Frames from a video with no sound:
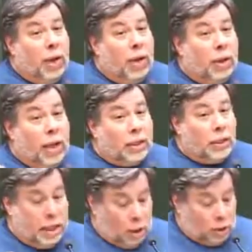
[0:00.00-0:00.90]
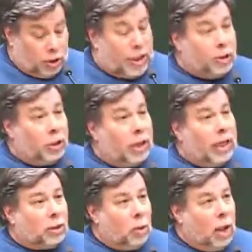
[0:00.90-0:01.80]
He likes, he knows digital
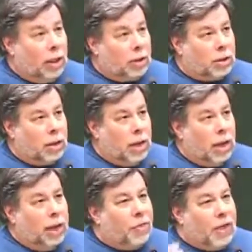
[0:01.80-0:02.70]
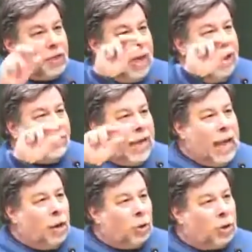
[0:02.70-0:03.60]
electronics and things that have
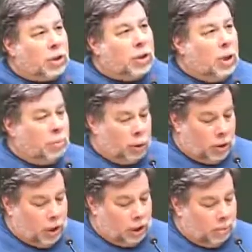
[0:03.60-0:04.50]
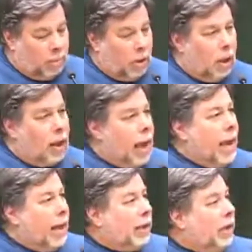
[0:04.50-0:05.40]
counters and numbers on them,
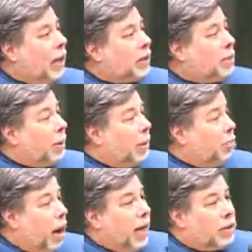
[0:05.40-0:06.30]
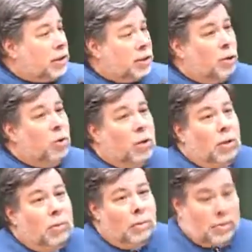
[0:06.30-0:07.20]
and he likes to play pranks at school.